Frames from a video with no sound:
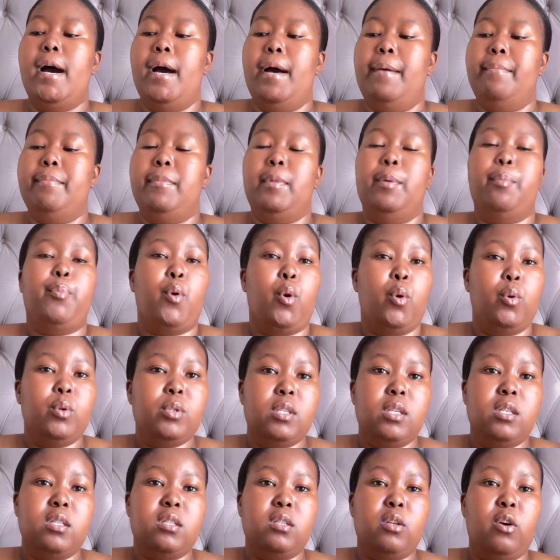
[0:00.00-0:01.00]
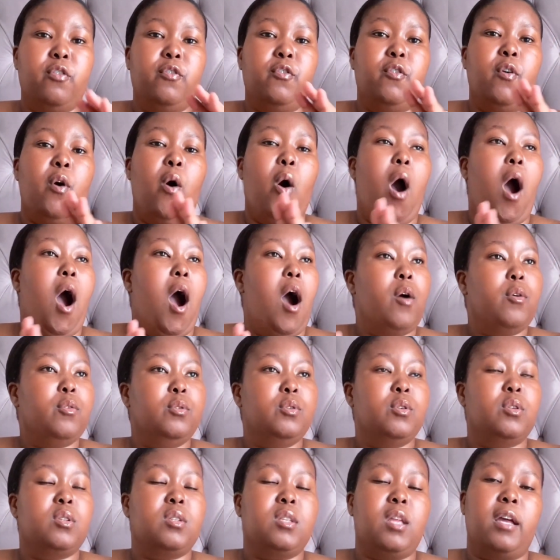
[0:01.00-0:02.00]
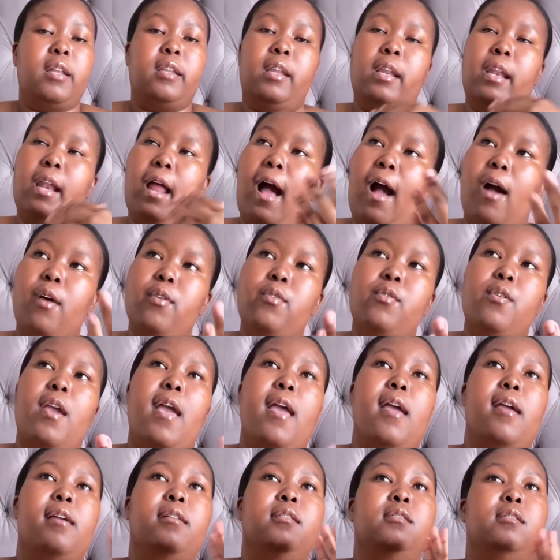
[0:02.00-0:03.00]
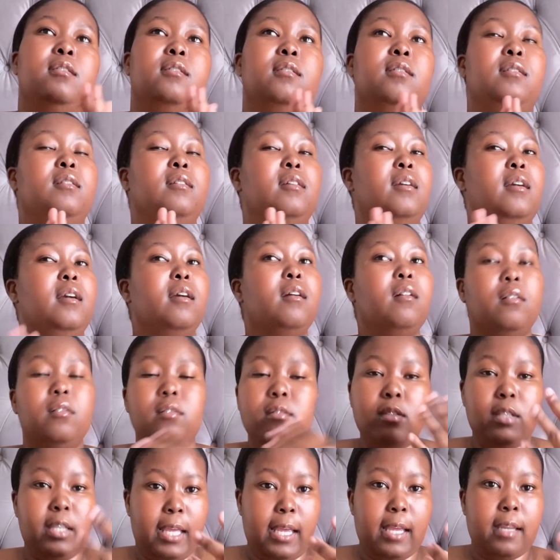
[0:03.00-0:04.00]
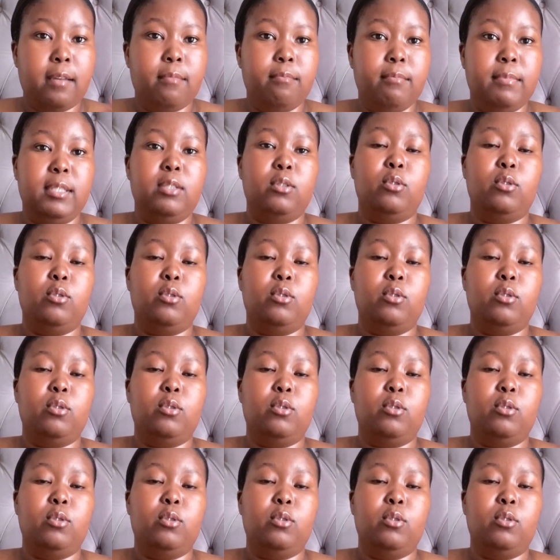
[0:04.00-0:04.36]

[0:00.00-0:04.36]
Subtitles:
the process of how you start and how you end, you get me.